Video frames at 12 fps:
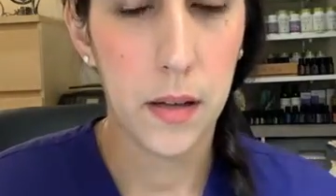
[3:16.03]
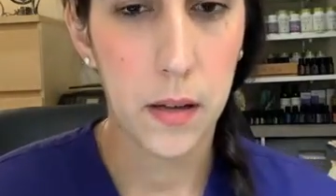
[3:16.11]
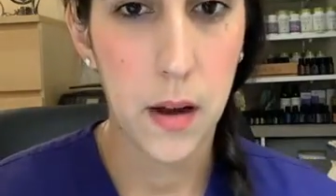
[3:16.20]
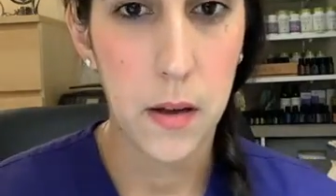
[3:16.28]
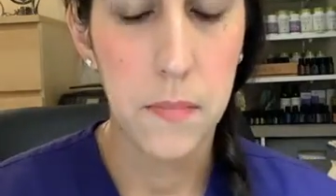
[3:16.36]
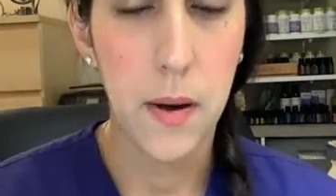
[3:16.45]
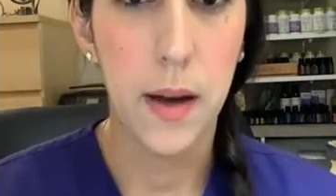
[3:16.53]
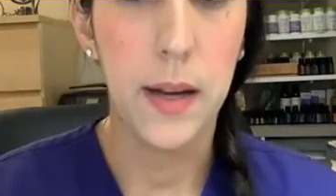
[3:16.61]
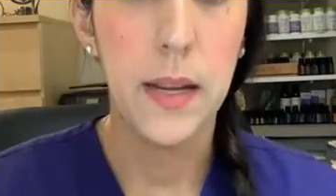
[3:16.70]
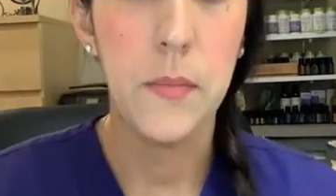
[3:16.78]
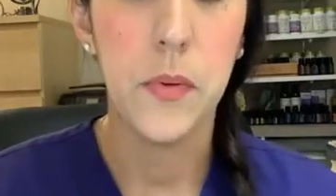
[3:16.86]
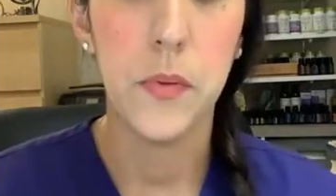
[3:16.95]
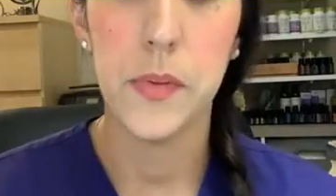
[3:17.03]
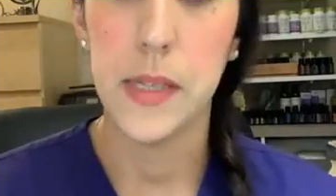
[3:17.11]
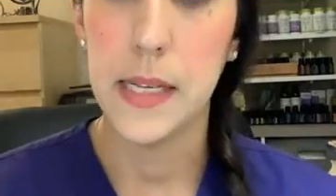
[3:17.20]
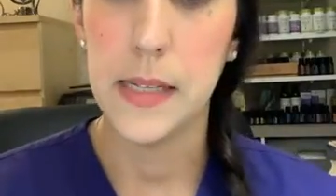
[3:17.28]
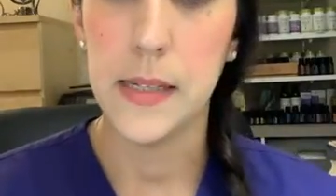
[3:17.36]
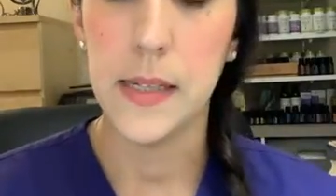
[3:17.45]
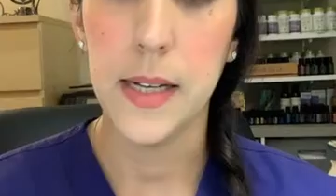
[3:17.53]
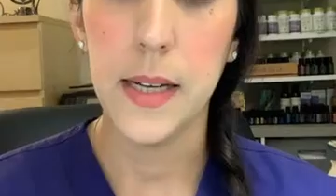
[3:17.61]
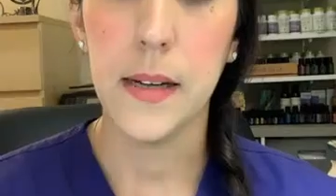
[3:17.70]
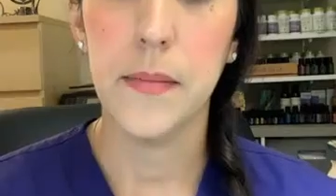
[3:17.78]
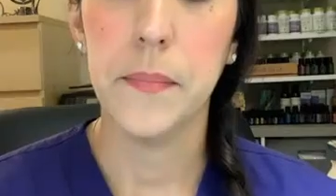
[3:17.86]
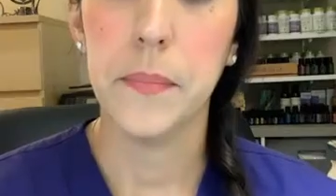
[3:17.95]
our body moves easily,
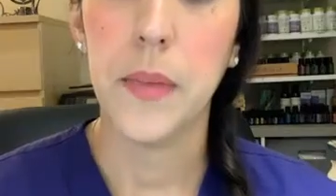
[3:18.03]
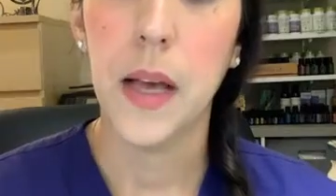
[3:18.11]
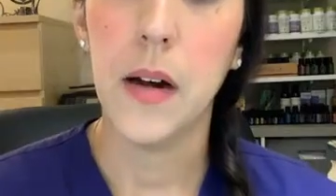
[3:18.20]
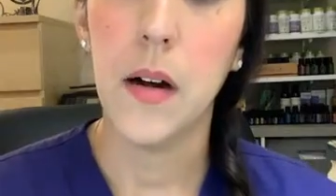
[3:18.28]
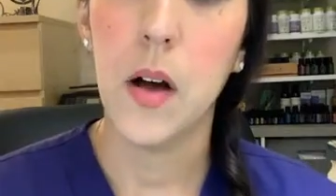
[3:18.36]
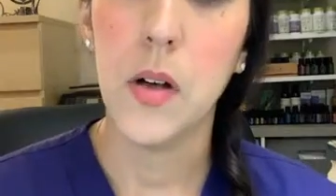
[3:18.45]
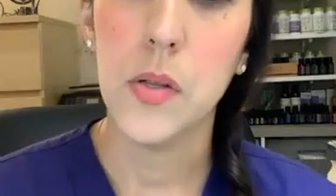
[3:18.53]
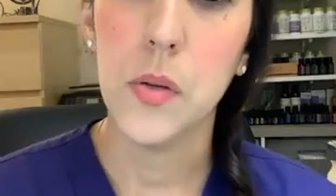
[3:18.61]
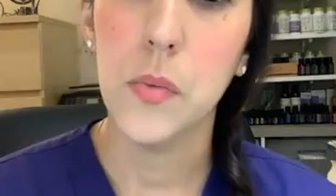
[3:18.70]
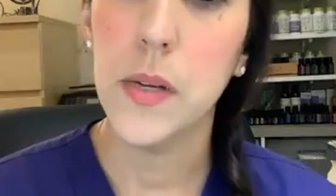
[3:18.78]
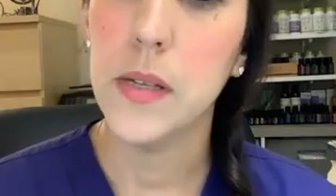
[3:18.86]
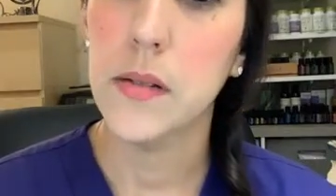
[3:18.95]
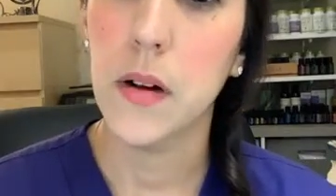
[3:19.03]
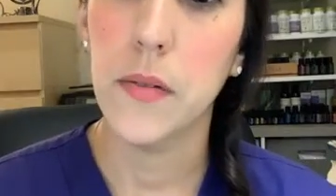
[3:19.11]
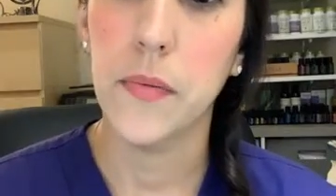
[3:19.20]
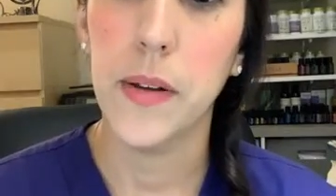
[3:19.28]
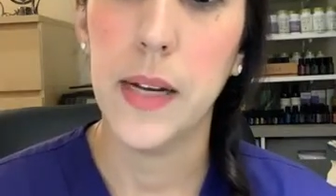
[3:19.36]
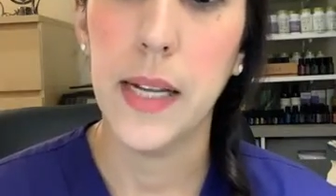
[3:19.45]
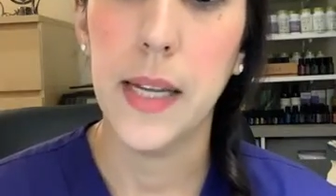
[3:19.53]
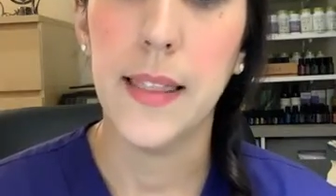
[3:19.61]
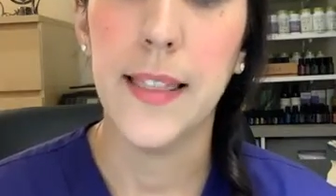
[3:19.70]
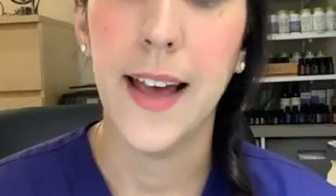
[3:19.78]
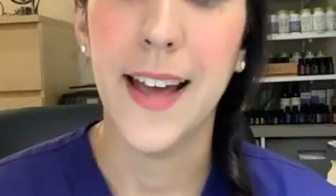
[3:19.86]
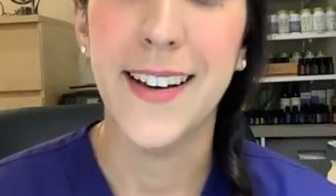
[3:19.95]
and also we start feeling
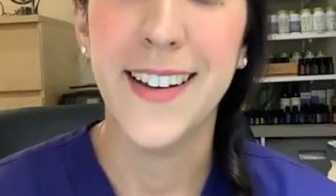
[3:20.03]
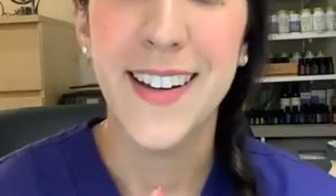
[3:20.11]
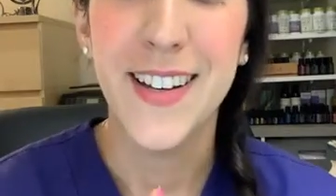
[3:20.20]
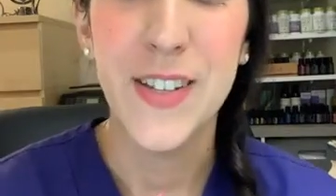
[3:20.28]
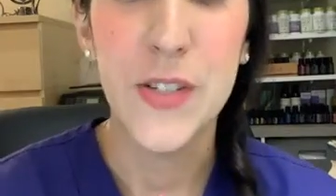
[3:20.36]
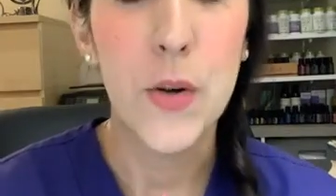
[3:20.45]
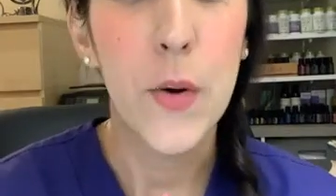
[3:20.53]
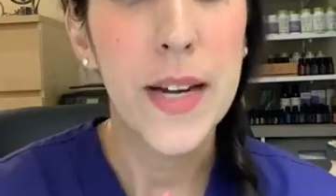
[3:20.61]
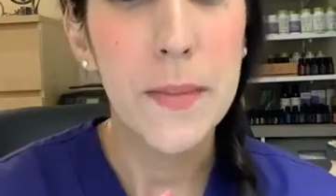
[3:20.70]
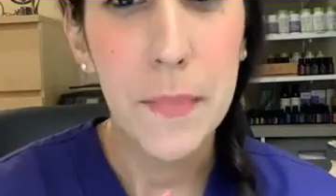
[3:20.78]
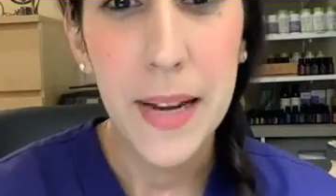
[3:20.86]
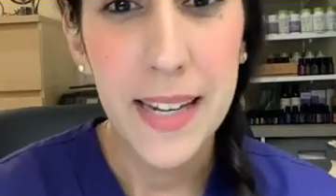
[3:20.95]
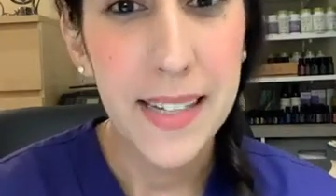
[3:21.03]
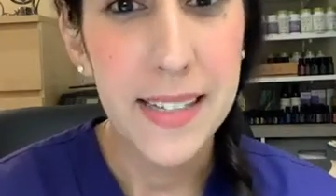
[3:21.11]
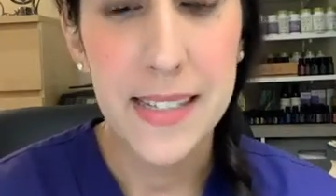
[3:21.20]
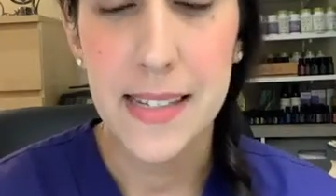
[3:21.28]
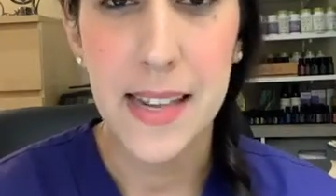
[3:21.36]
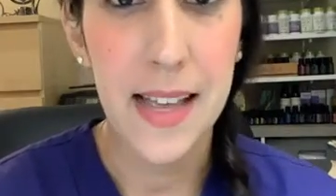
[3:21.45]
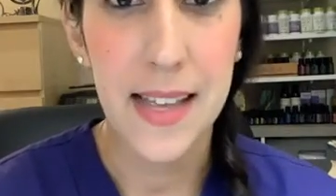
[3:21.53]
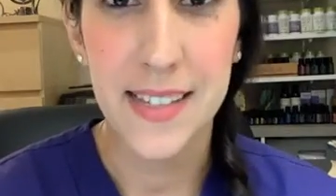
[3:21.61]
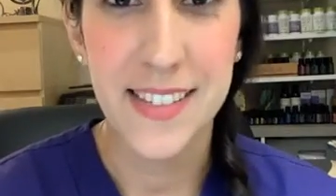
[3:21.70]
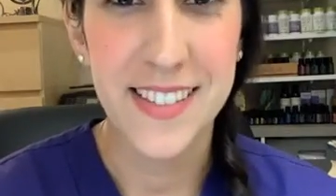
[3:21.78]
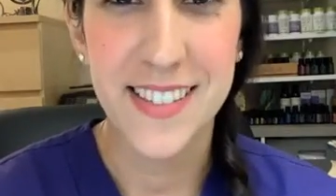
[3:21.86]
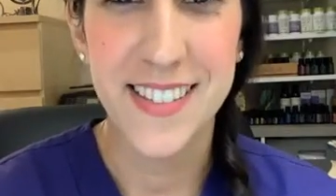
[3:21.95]
that joint pain is
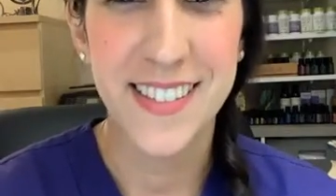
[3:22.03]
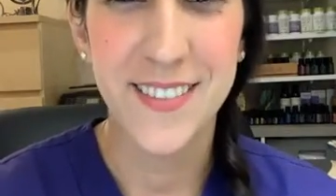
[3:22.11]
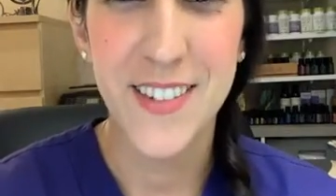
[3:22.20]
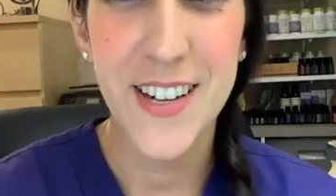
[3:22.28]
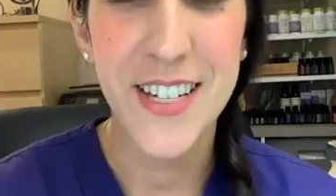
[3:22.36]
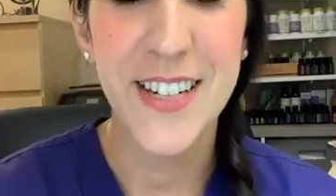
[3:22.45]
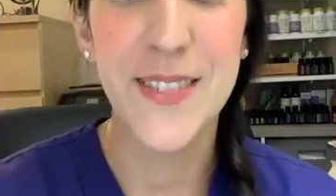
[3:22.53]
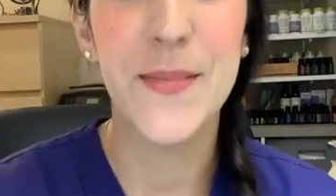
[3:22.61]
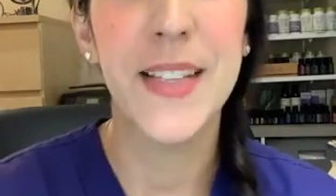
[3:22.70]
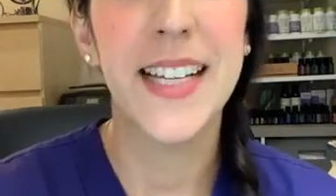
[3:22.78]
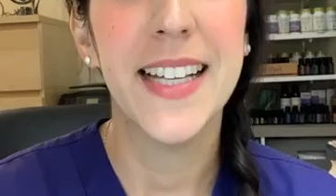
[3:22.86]
less. Welcome.